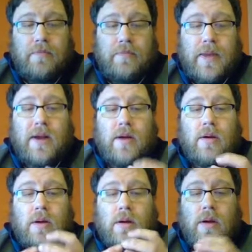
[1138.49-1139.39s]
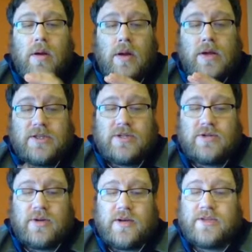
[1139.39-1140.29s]
bigger
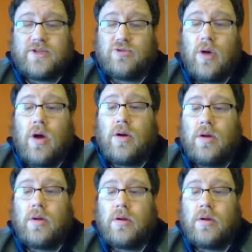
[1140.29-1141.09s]
and stronger